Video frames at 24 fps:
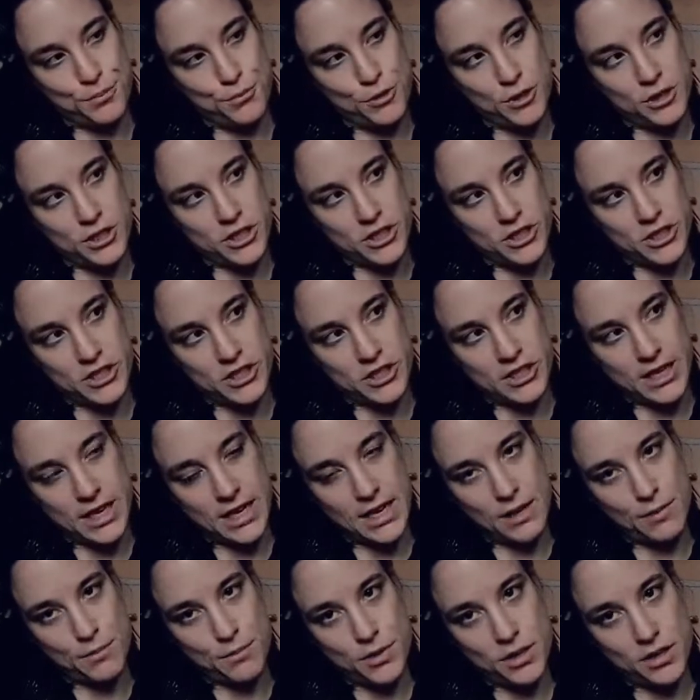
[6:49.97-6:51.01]
which is a
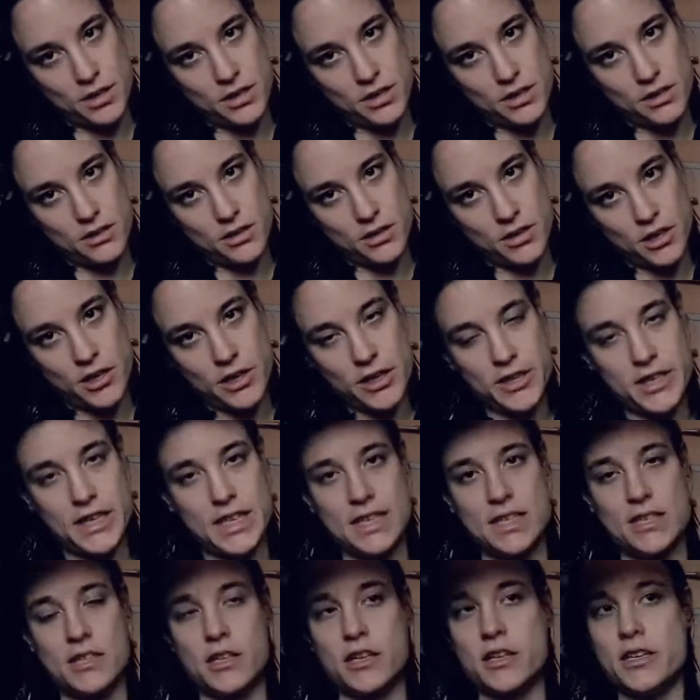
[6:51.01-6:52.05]
shame. But none of
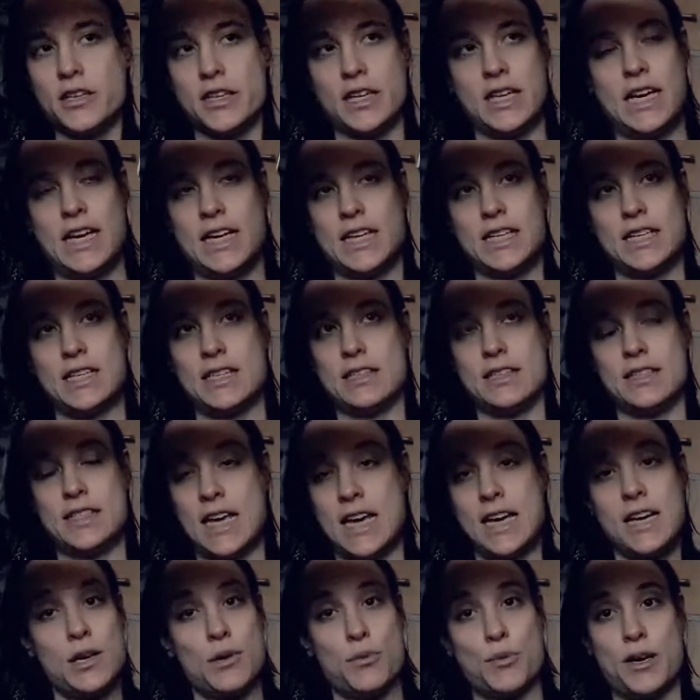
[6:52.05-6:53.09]
the leggings
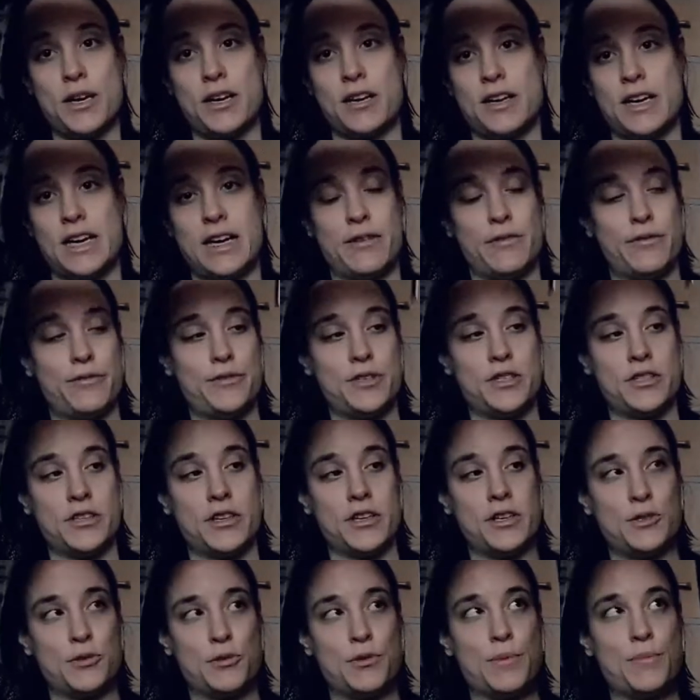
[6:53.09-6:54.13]
anywhere have
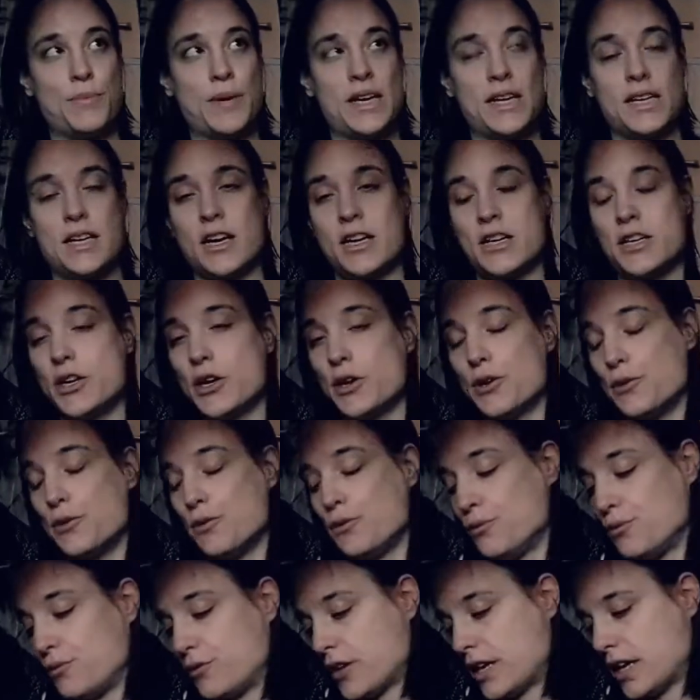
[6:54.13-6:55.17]
designs on the back. I
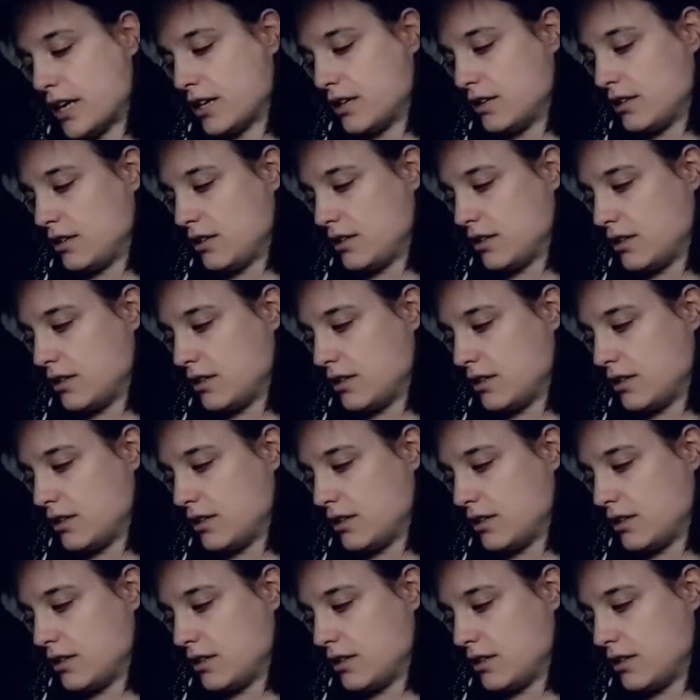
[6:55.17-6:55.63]
know that